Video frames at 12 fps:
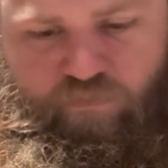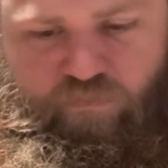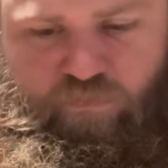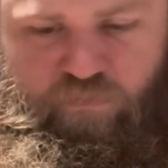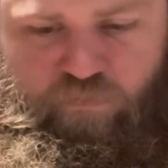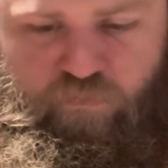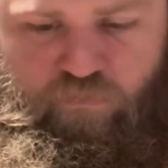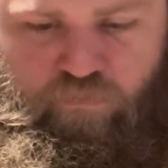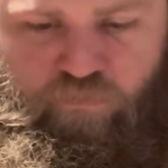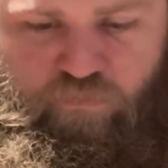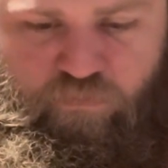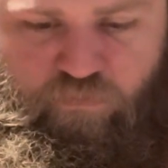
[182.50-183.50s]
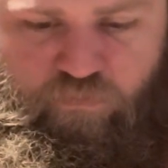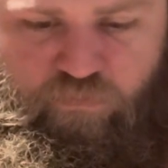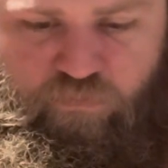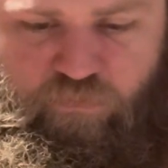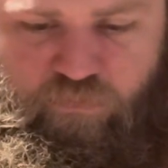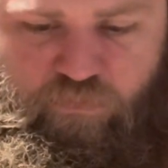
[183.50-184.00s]

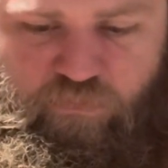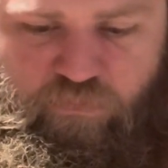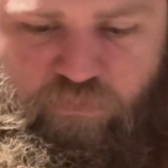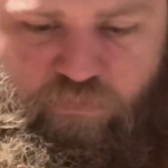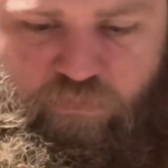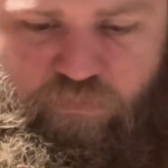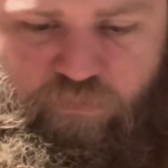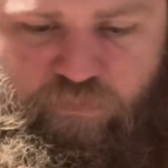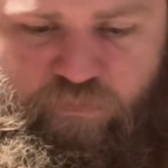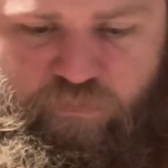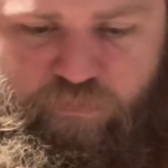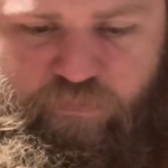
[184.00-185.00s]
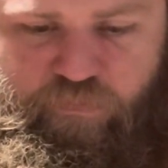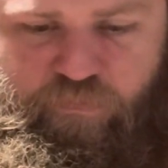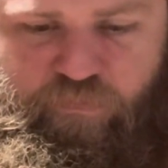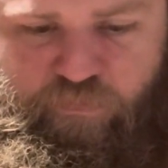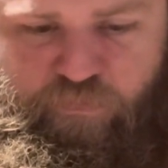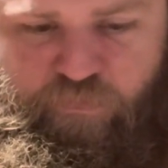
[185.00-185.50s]

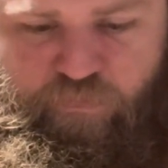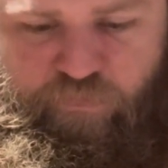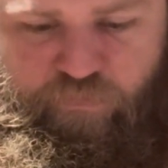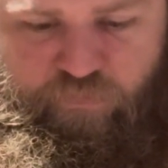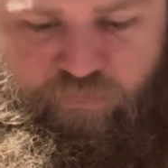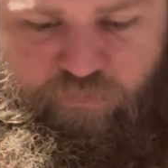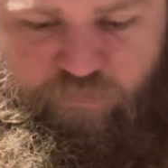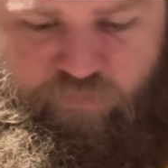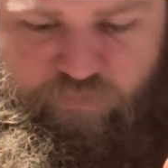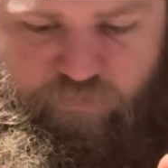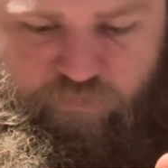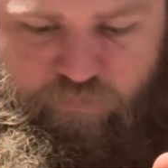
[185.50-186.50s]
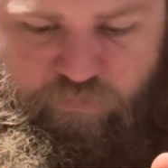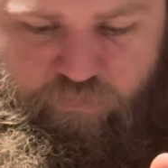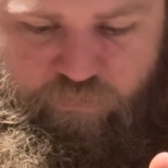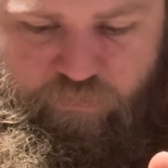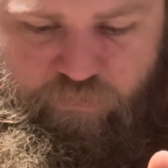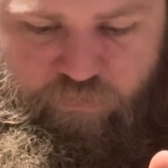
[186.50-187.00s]

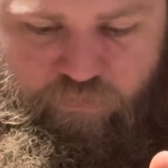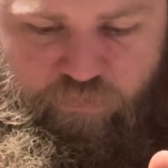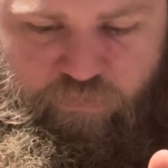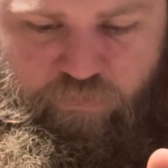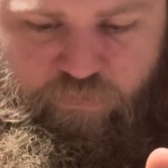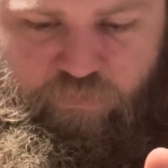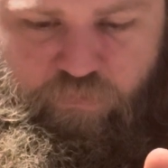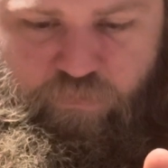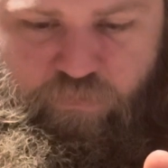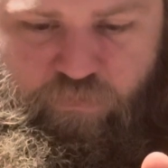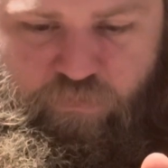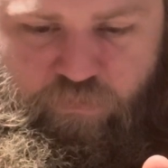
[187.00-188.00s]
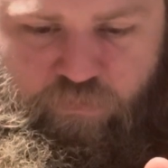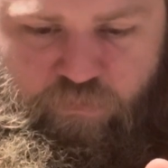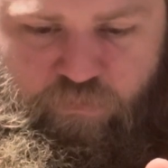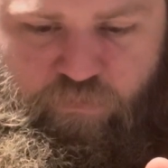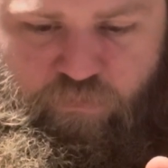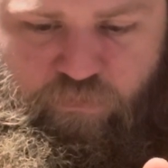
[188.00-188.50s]

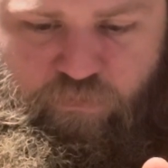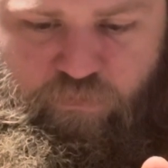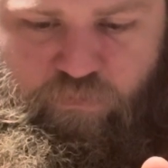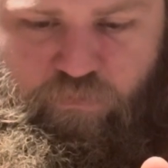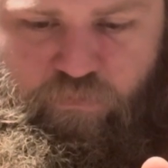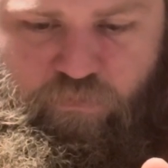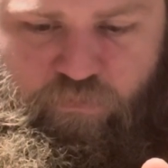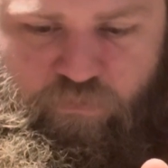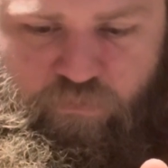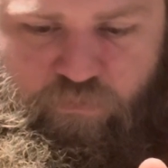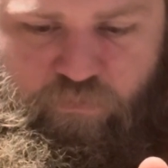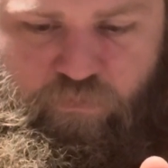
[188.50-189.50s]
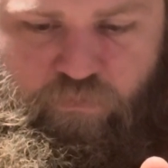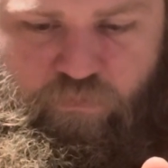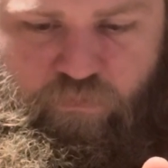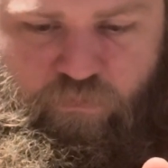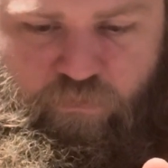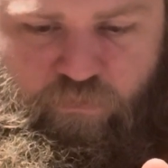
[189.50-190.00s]
No one is speaking in this clip.